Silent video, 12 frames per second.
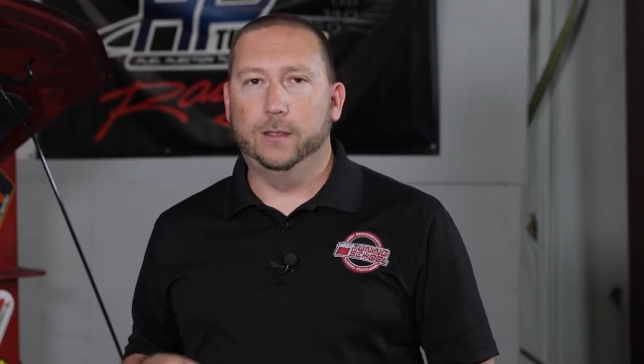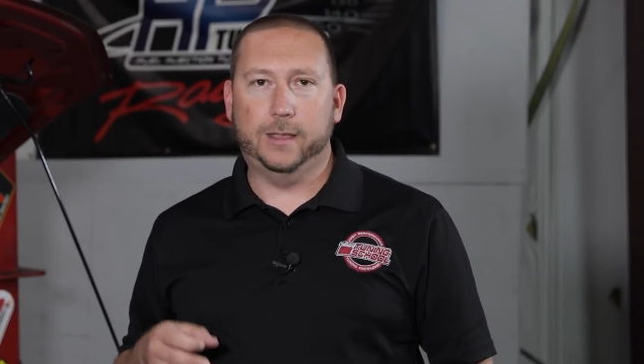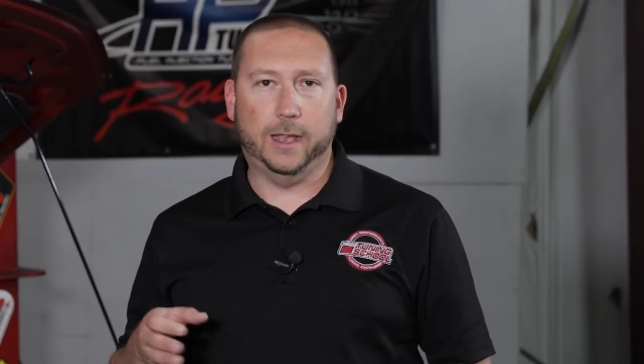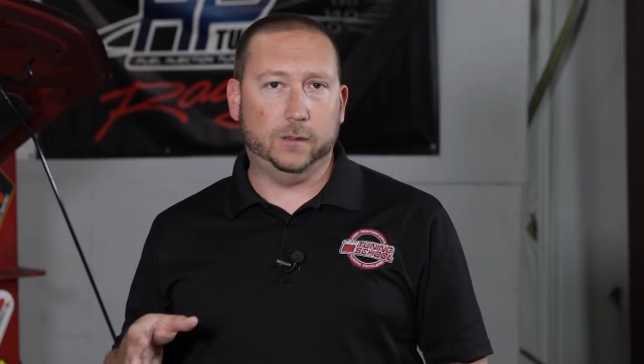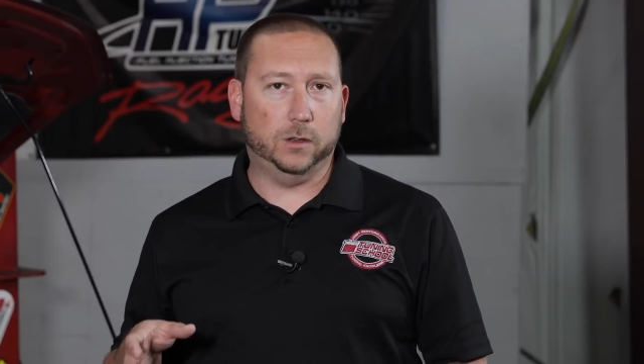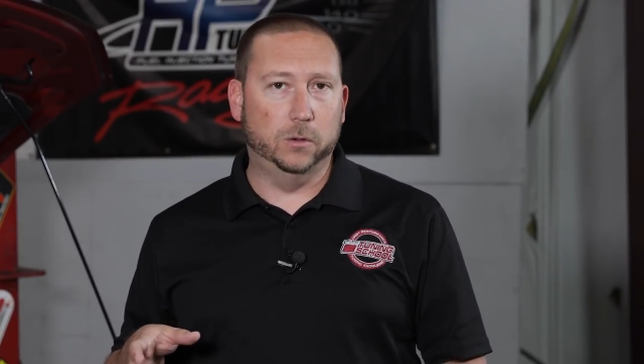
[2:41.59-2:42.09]

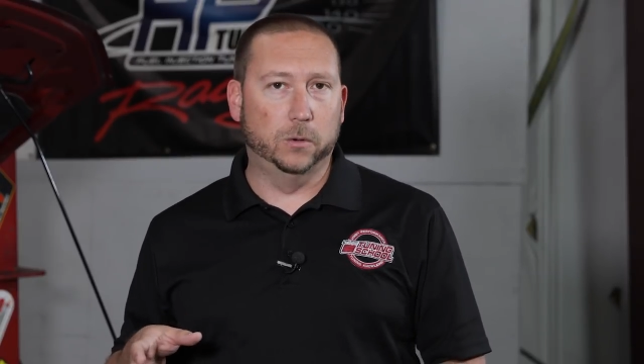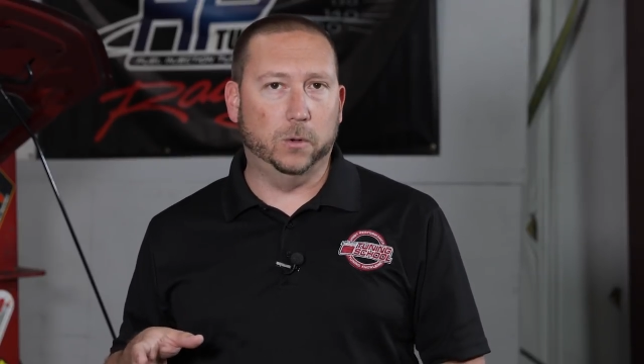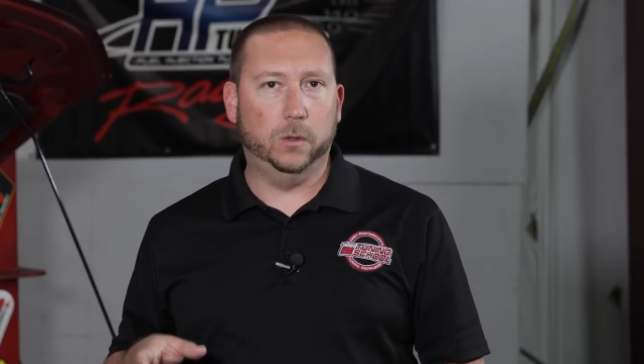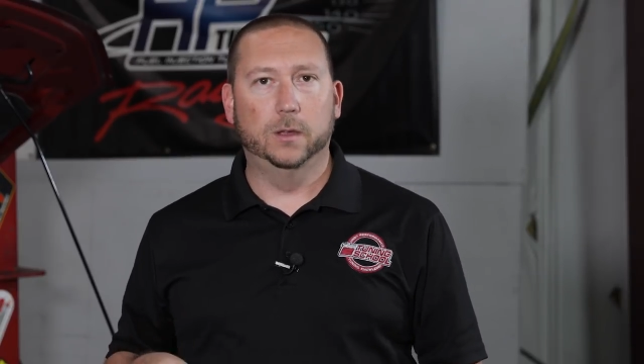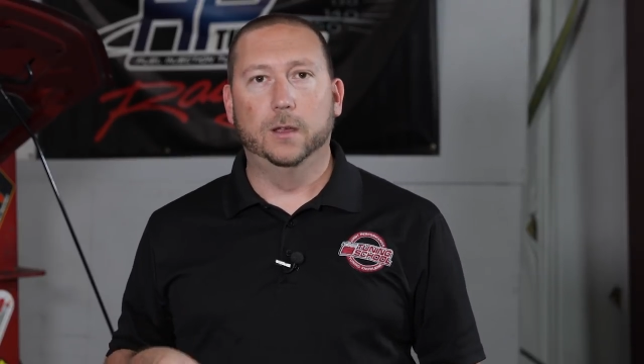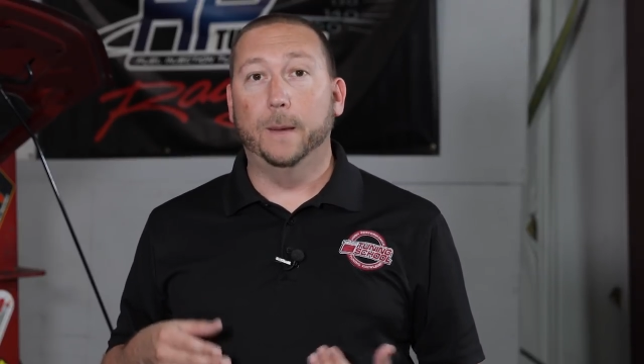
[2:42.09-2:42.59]
That's
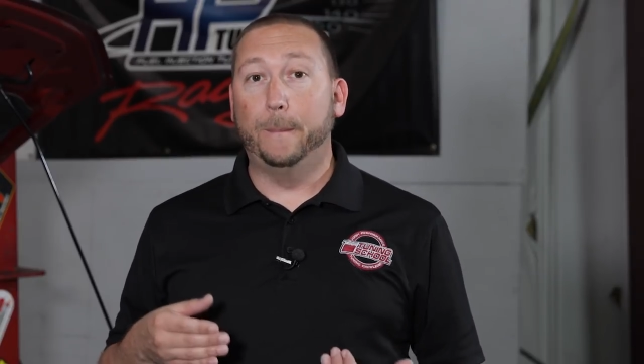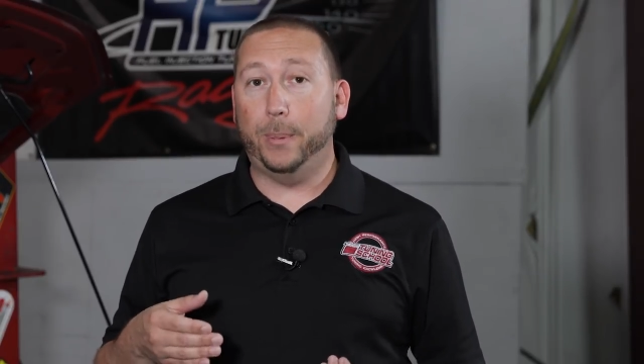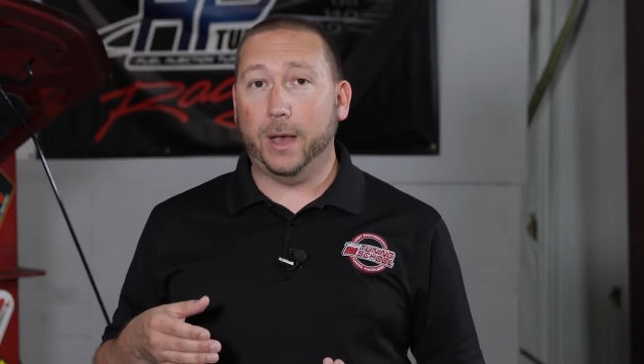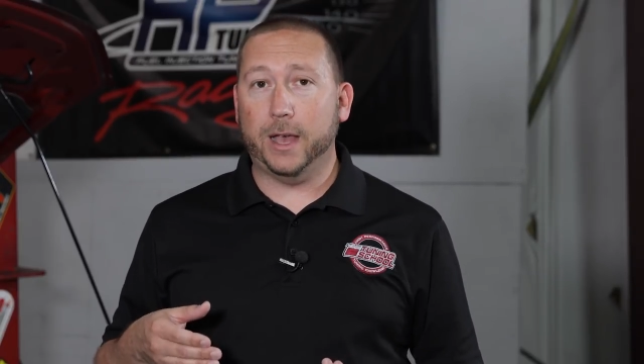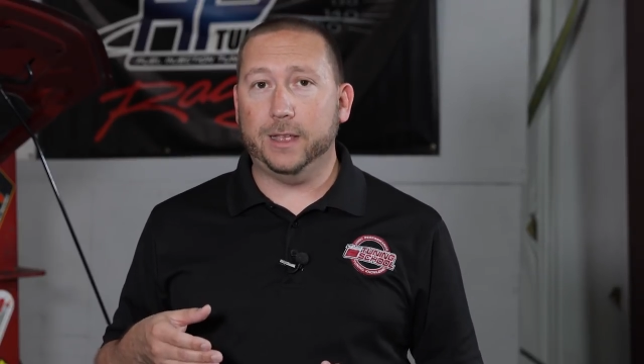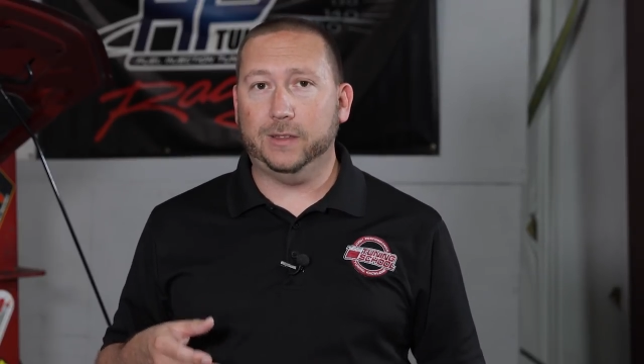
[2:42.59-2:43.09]
cool,
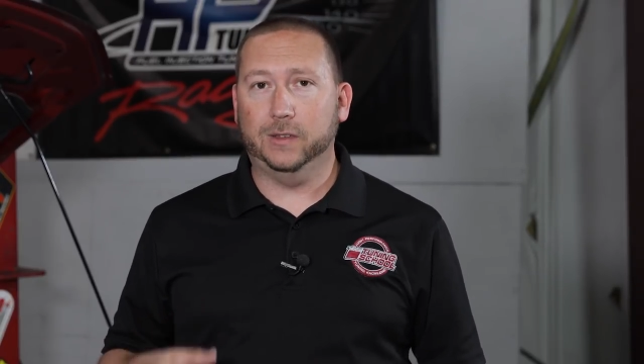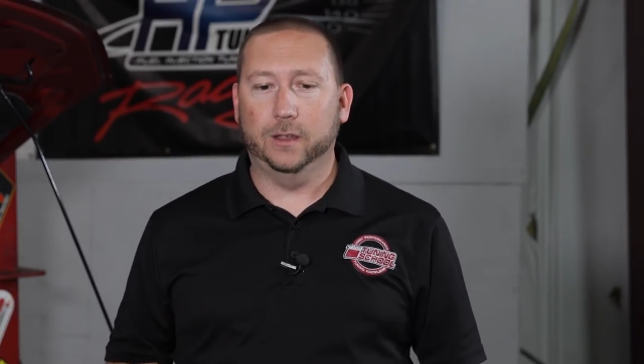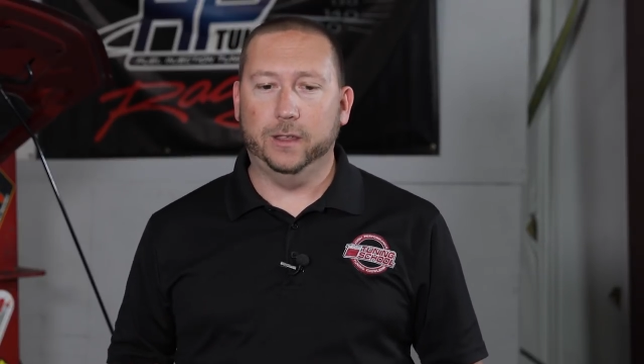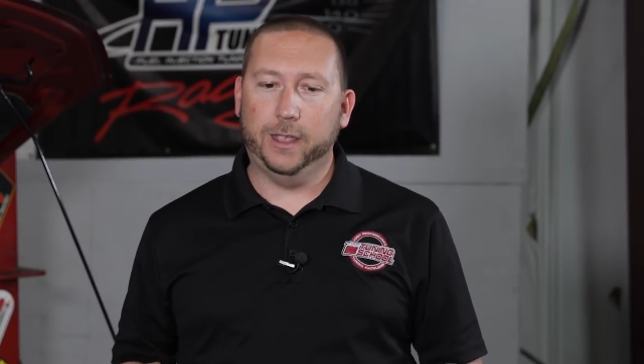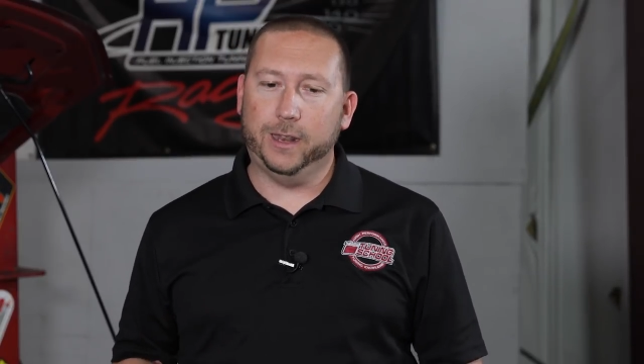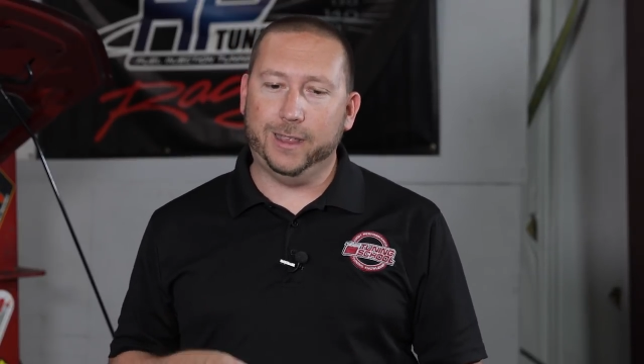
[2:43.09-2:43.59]
but
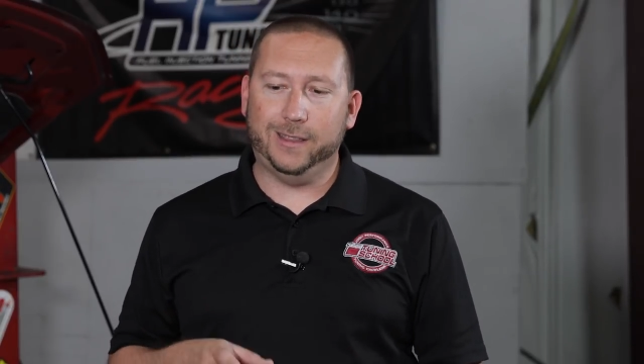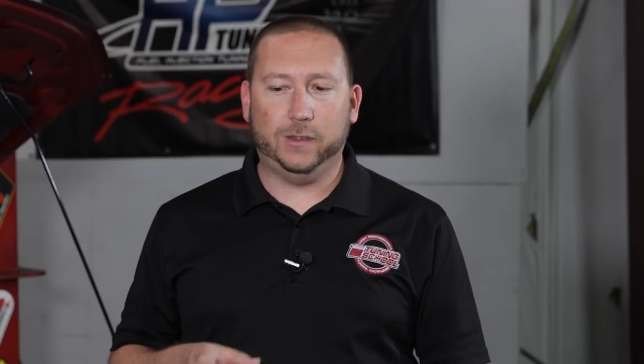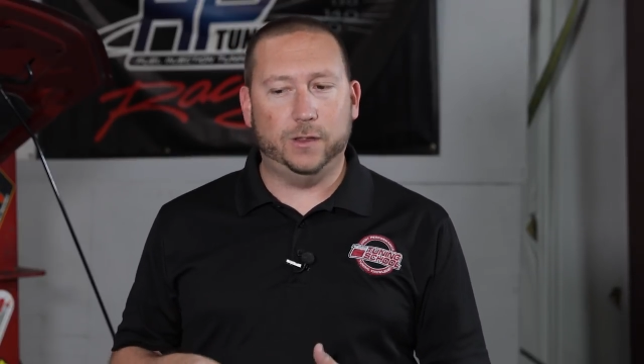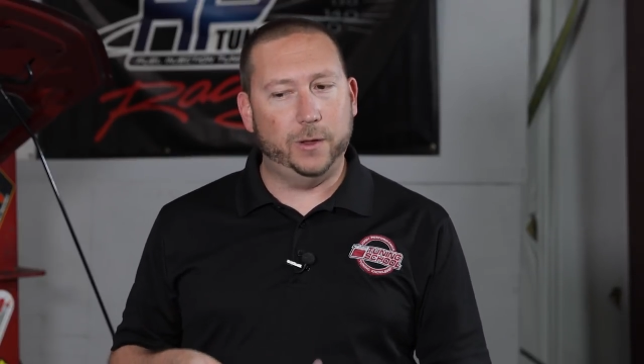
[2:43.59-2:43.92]
it is,